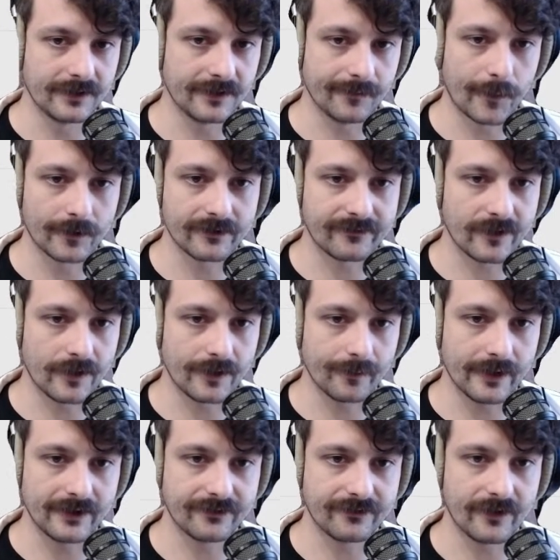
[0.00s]
import the following
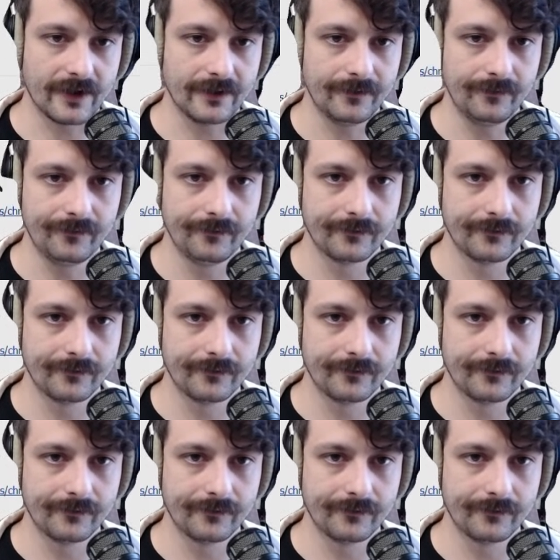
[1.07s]
reg file.